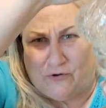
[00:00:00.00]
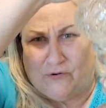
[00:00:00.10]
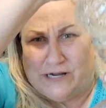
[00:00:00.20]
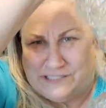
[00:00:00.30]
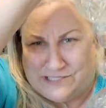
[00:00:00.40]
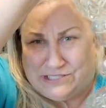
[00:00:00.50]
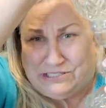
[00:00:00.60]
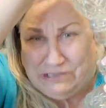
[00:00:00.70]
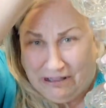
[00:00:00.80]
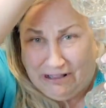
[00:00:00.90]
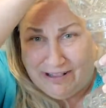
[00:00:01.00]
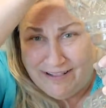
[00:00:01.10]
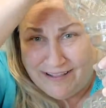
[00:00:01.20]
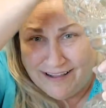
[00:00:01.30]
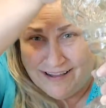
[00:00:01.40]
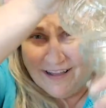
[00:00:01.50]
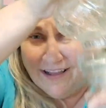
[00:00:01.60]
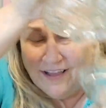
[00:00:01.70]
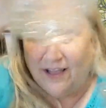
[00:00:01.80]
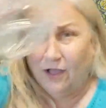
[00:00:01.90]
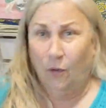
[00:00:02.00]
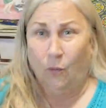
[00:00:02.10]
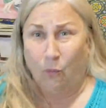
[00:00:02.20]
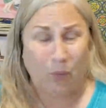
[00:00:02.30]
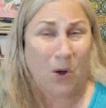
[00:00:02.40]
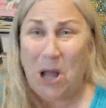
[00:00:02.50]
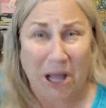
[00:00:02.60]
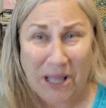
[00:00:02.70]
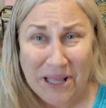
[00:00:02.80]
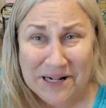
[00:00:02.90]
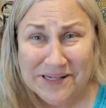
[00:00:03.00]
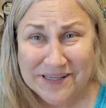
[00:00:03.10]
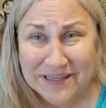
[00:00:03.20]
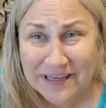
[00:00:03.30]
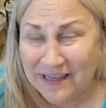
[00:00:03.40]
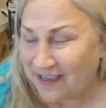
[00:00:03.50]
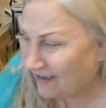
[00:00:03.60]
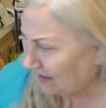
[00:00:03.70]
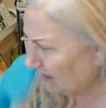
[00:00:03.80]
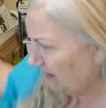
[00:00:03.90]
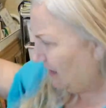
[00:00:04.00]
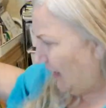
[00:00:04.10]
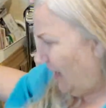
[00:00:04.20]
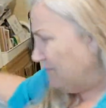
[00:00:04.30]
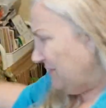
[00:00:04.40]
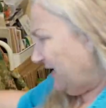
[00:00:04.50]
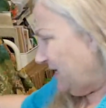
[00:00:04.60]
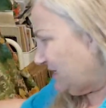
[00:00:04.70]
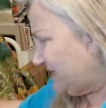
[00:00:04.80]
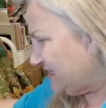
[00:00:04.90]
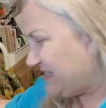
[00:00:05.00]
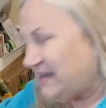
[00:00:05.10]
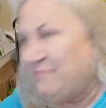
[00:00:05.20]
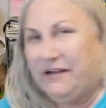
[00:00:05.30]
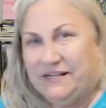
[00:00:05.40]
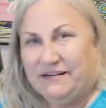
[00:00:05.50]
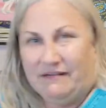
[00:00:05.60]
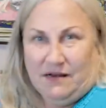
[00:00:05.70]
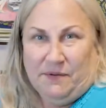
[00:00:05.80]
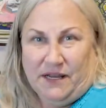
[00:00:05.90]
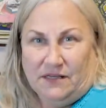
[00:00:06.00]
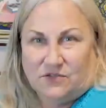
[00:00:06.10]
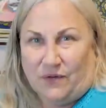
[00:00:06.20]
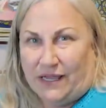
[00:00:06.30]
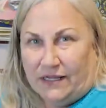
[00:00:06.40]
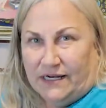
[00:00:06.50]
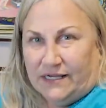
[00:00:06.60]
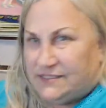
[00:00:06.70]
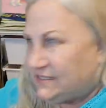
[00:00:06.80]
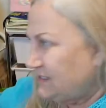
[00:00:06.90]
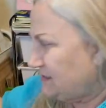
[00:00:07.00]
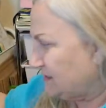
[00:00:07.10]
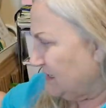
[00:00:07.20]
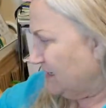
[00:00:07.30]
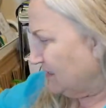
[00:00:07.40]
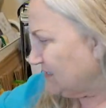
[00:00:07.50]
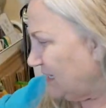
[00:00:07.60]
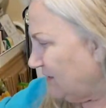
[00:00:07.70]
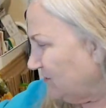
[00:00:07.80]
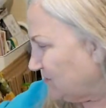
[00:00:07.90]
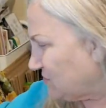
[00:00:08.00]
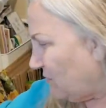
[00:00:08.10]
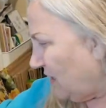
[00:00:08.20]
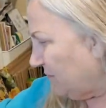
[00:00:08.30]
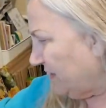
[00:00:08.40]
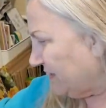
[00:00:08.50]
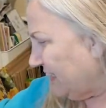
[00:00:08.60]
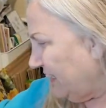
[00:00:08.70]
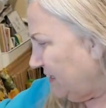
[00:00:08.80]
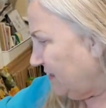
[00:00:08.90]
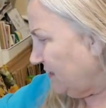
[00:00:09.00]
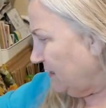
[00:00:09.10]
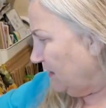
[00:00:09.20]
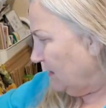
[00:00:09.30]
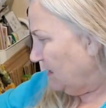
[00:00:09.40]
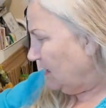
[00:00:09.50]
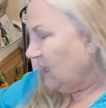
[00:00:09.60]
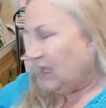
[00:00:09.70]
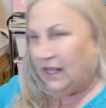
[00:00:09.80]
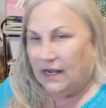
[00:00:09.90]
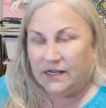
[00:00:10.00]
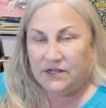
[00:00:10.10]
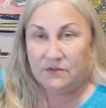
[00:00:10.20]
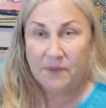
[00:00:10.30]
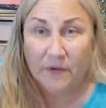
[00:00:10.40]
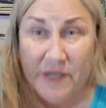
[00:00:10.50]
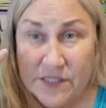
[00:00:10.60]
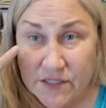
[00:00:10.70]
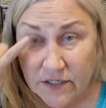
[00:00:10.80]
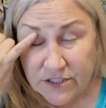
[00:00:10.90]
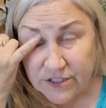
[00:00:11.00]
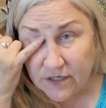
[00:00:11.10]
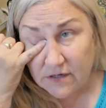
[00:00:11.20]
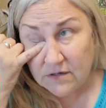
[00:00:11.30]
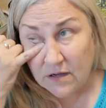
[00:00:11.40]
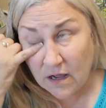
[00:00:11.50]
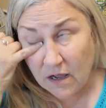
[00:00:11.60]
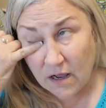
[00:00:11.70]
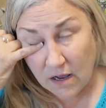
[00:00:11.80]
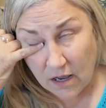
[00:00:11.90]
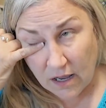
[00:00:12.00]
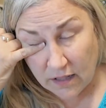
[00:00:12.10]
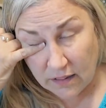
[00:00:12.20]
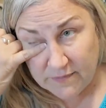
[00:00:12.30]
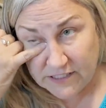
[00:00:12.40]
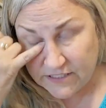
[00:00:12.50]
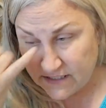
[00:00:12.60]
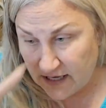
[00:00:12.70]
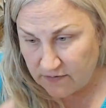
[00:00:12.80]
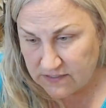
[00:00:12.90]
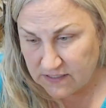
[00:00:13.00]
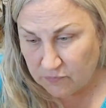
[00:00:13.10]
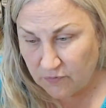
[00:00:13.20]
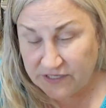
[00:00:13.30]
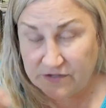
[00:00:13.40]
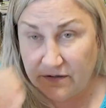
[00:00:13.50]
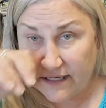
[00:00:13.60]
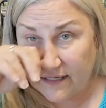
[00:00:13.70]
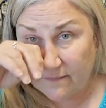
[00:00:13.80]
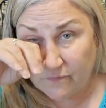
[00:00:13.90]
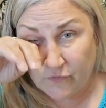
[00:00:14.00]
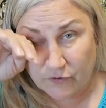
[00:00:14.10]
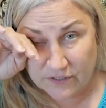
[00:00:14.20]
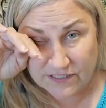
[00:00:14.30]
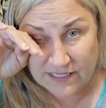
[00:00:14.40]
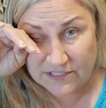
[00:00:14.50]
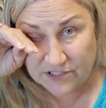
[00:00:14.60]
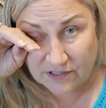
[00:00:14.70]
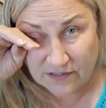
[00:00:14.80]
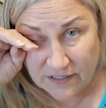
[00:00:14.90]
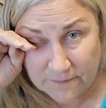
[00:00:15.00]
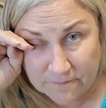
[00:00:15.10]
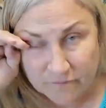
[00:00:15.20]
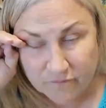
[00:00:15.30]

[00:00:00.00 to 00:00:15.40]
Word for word: Crystal? What? I'm like, does anybody did anybody else recognize this? Because I don't know squat about that. And I do my research, you know. And let me just say I was up way too late or slash early.